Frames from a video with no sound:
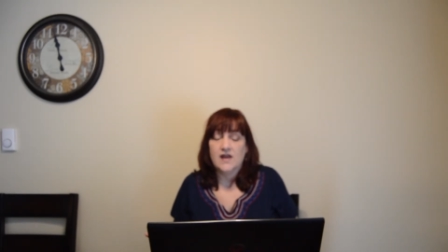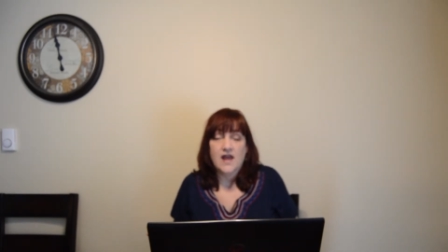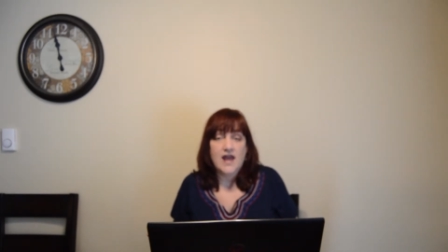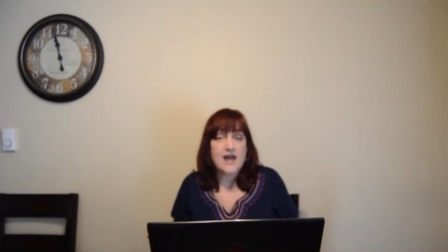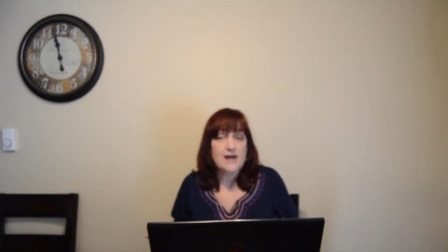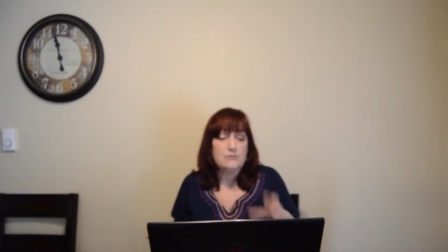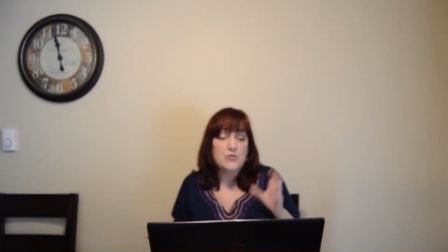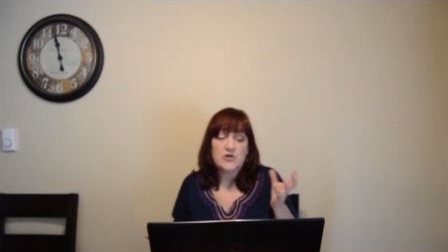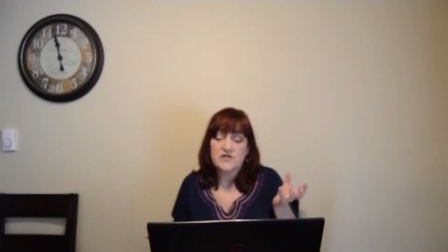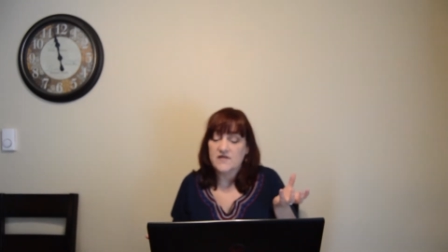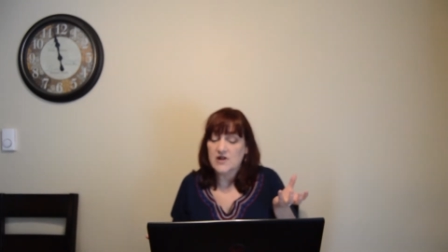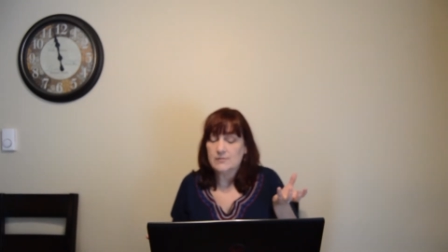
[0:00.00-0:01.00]
And more
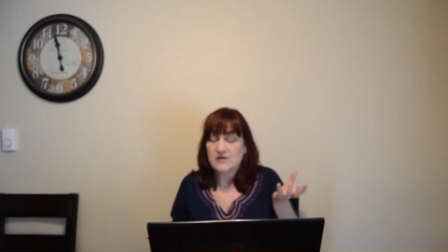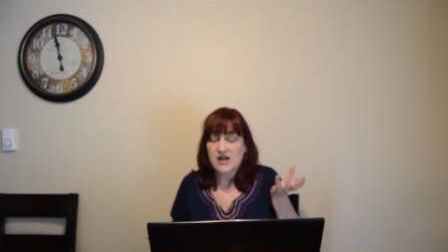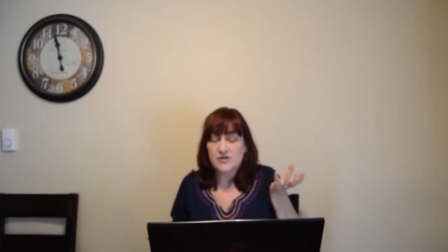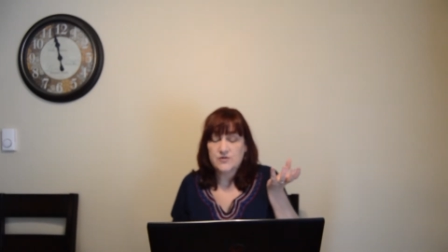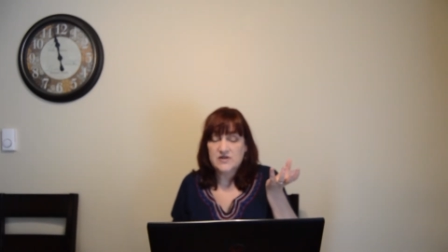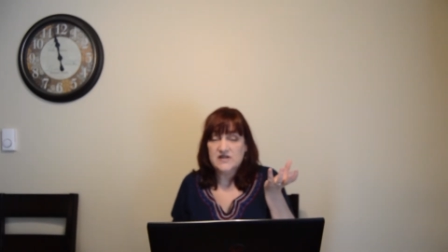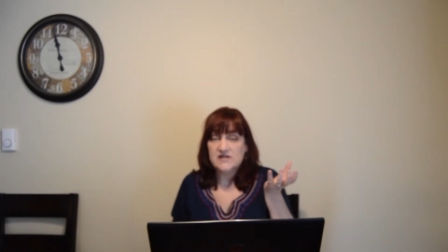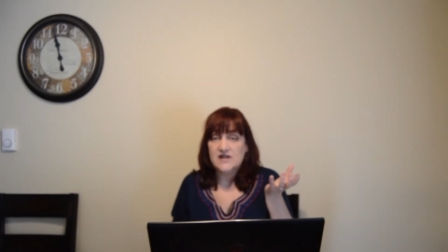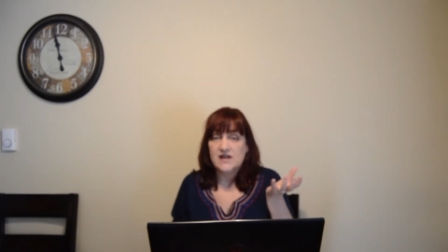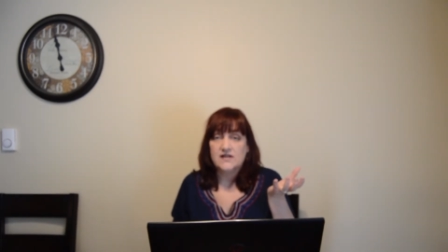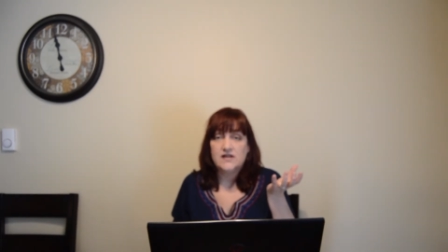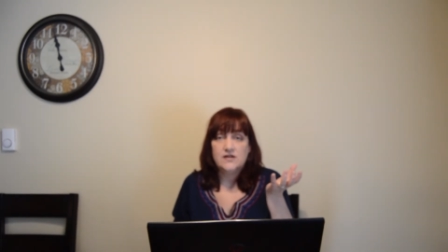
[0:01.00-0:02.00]
developed countries
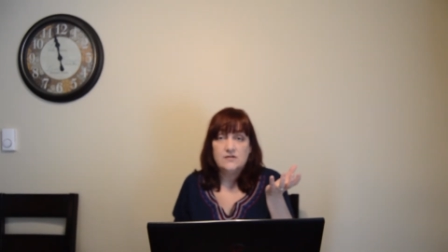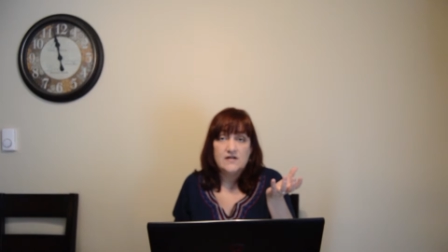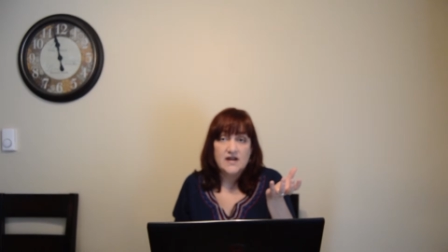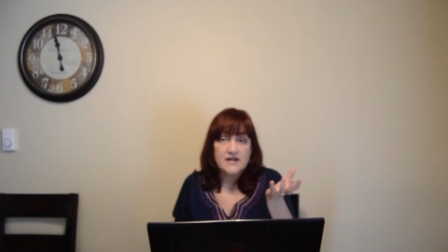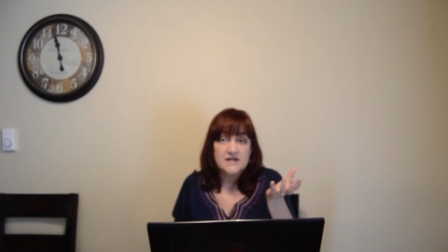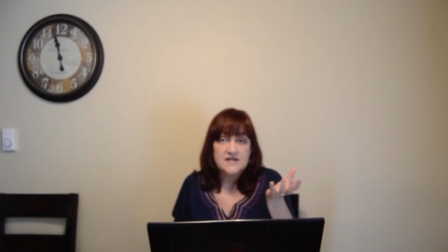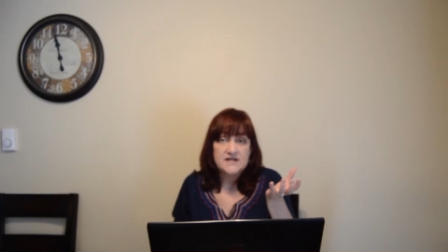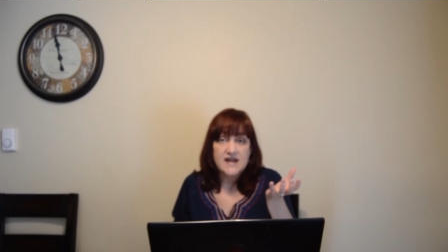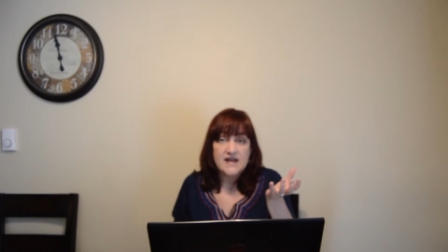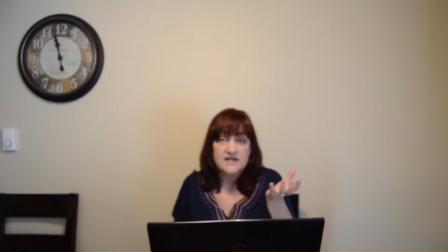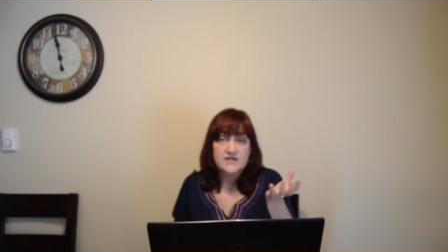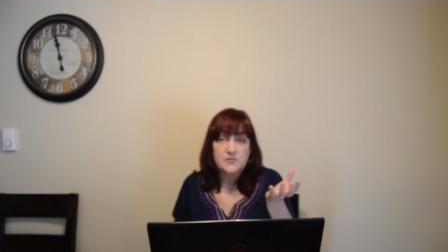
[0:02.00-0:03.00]
like the United
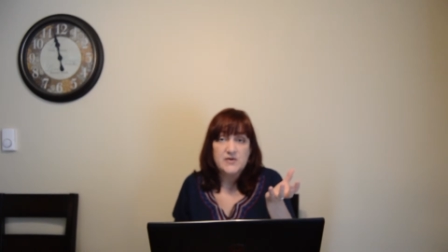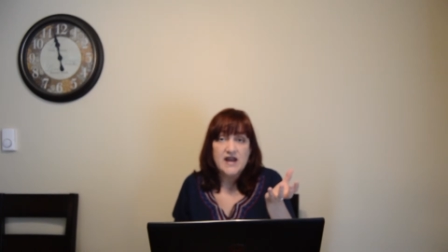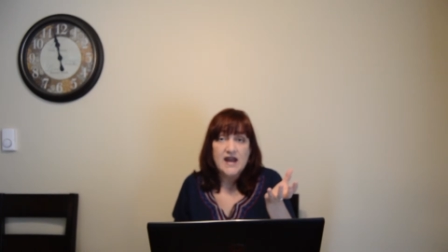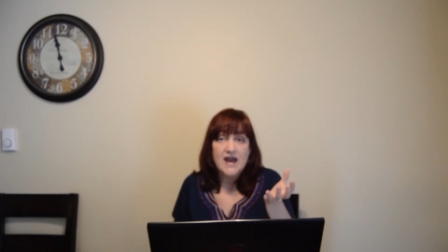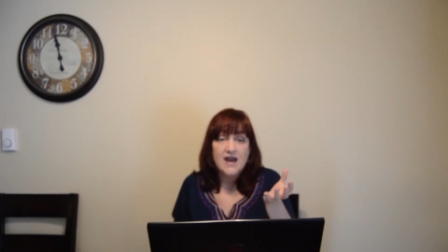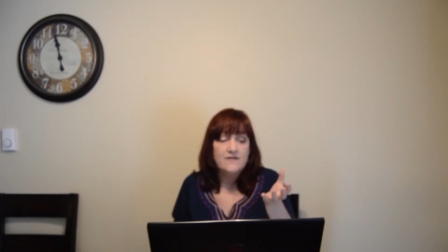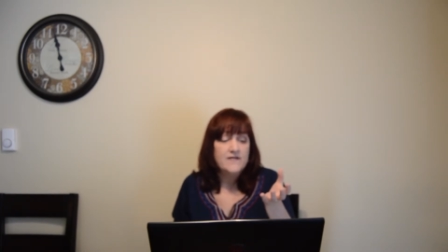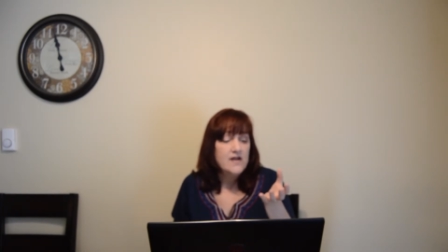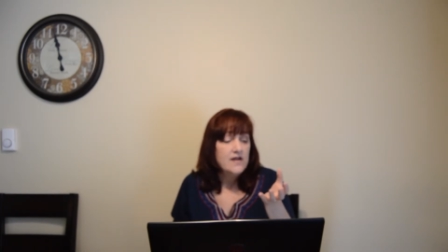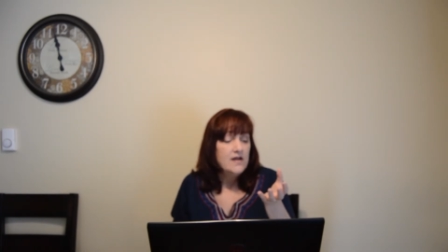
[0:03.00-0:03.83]
States, we have